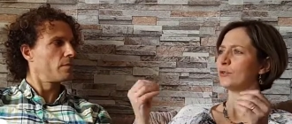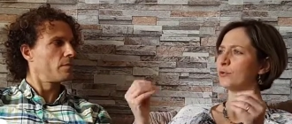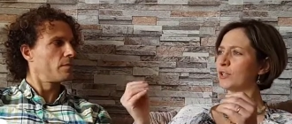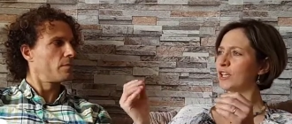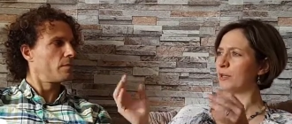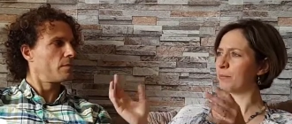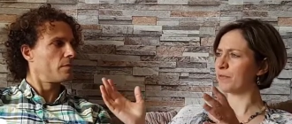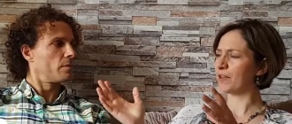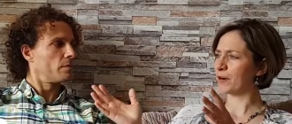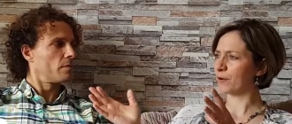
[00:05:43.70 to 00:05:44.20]
Speaker 1: to
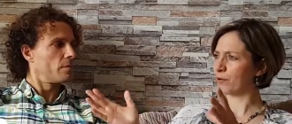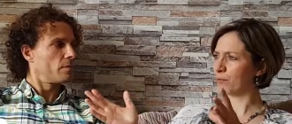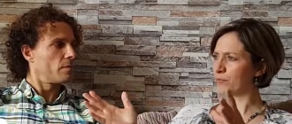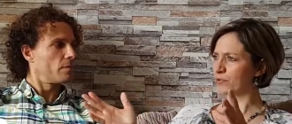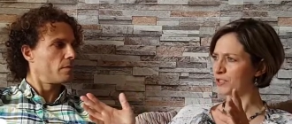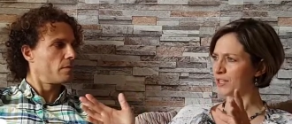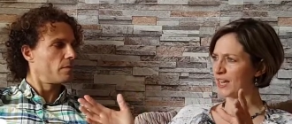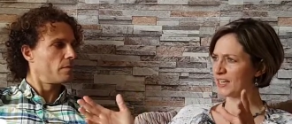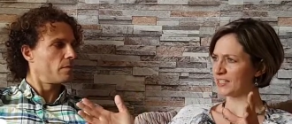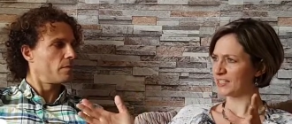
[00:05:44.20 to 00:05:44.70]
keep their rooms
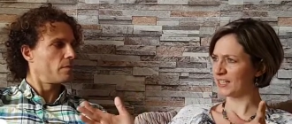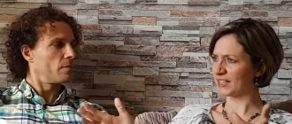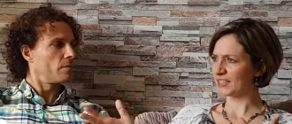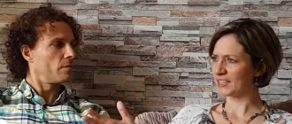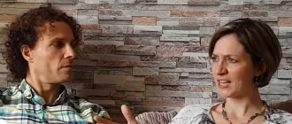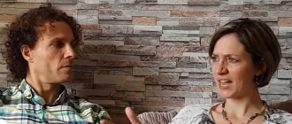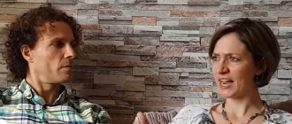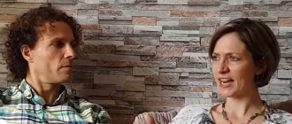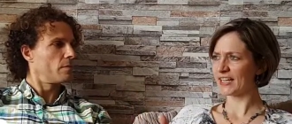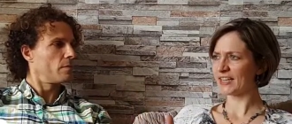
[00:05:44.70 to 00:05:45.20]
nice and
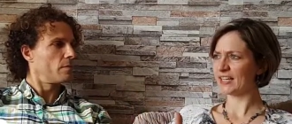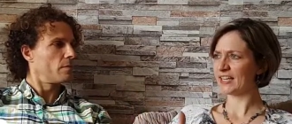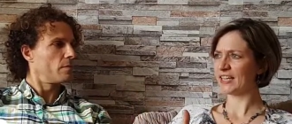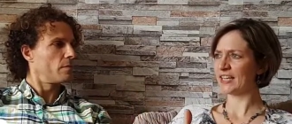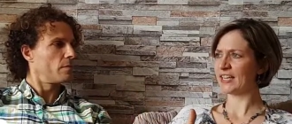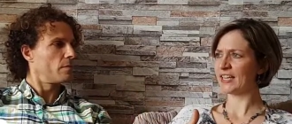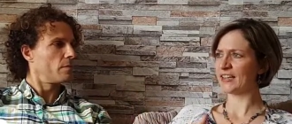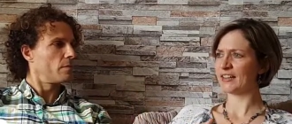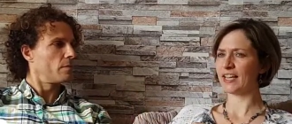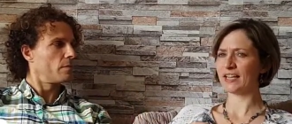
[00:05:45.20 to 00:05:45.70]

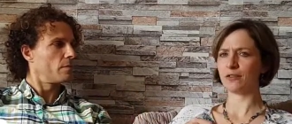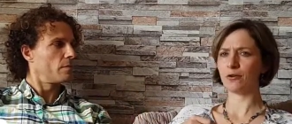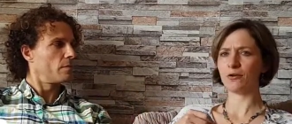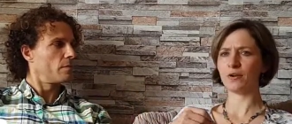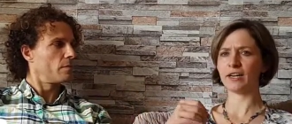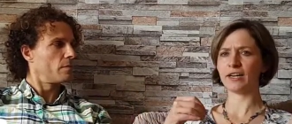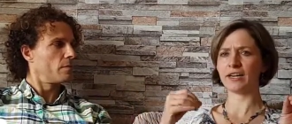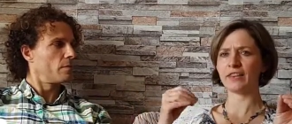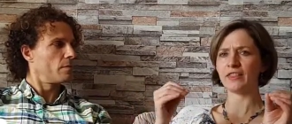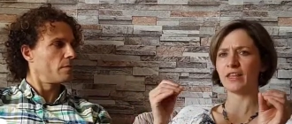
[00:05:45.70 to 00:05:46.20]
tidy. They don't
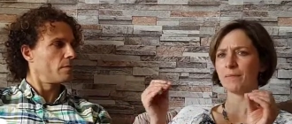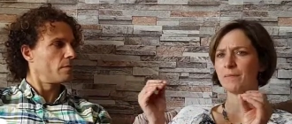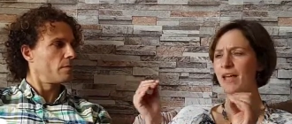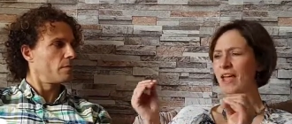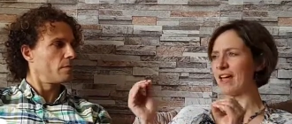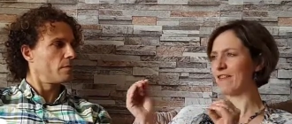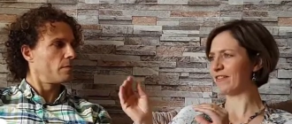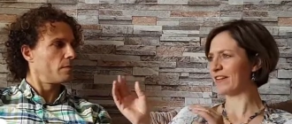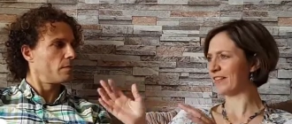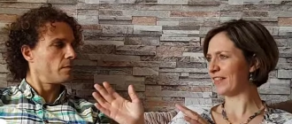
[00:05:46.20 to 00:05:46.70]
clean them
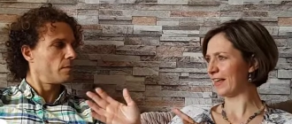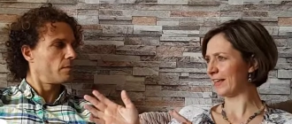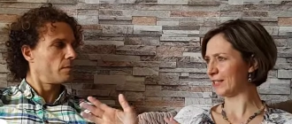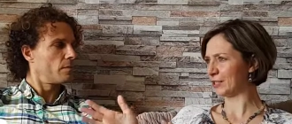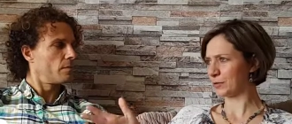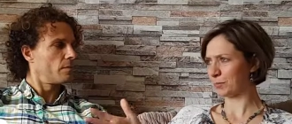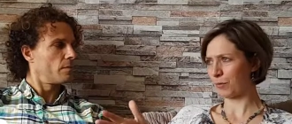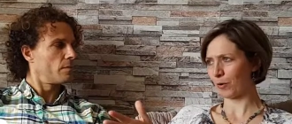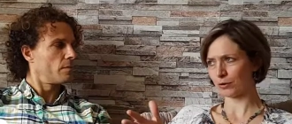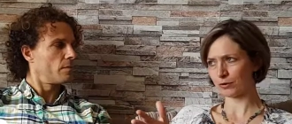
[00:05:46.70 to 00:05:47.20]
every day
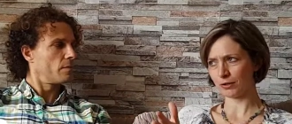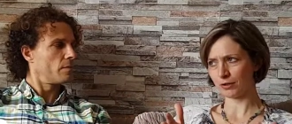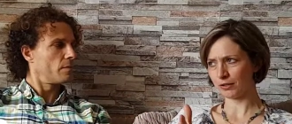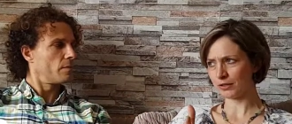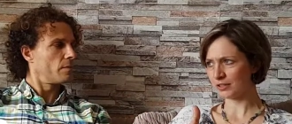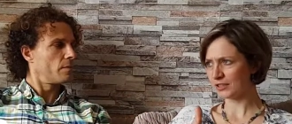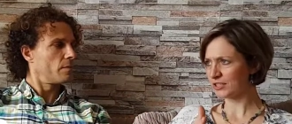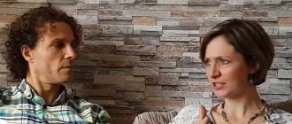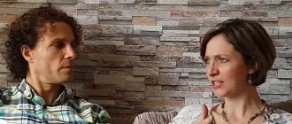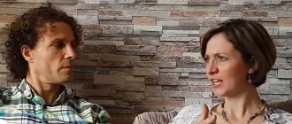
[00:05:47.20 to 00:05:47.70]

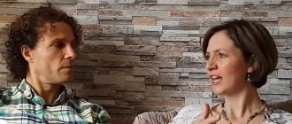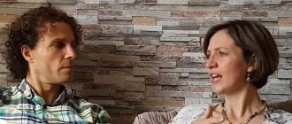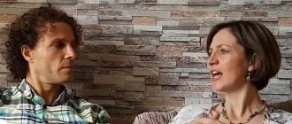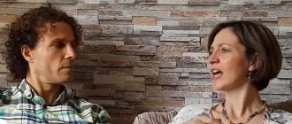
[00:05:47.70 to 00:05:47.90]
spotless.